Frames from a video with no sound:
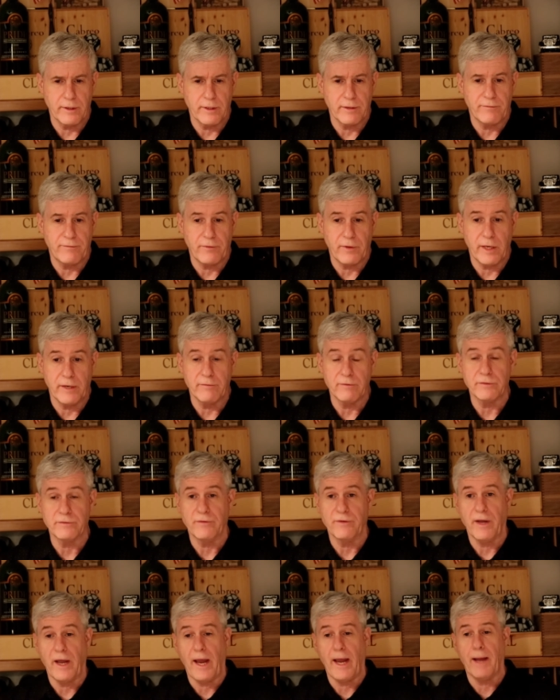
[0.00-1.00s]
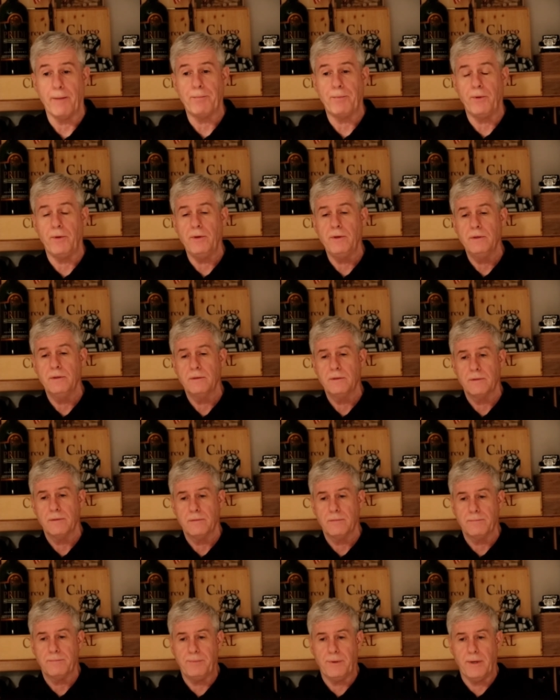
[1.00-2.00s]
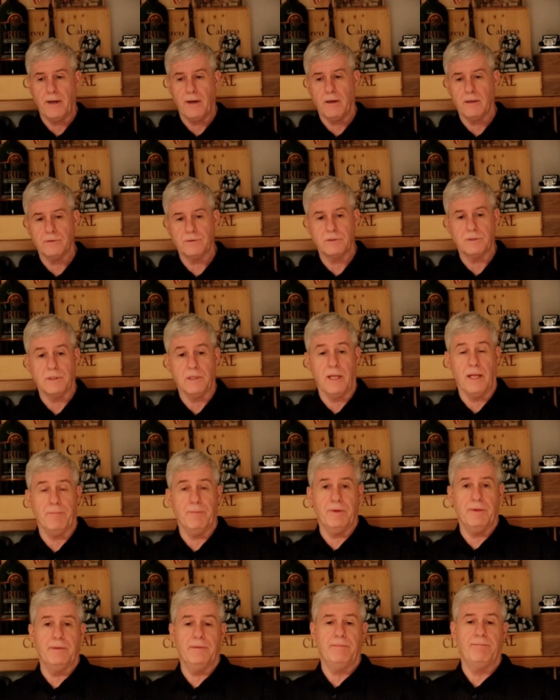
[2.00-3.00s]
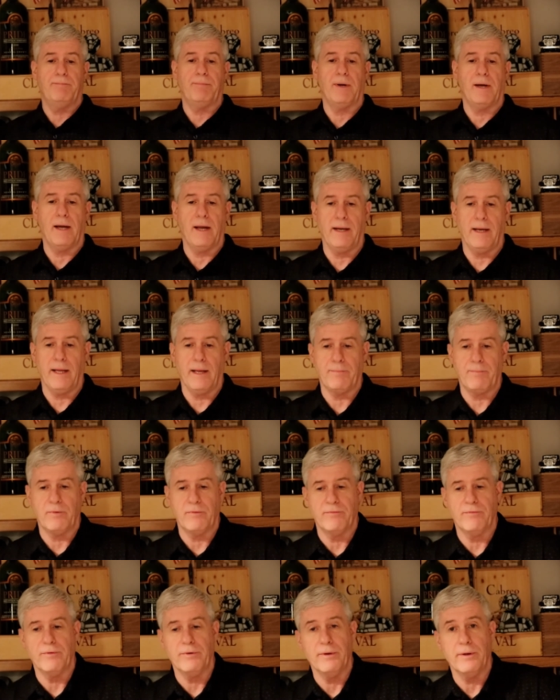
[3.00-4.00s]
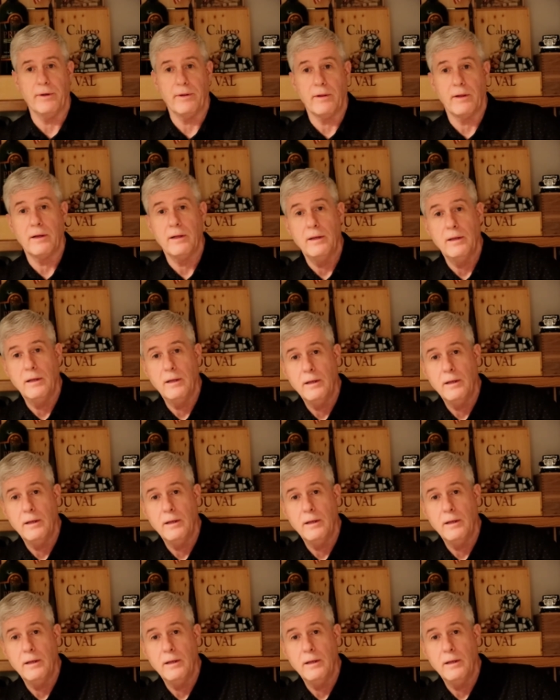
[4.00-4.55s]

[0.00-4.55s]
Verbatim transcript: gonna get flavors of apple, pears, lemon, pineapple, vanilla,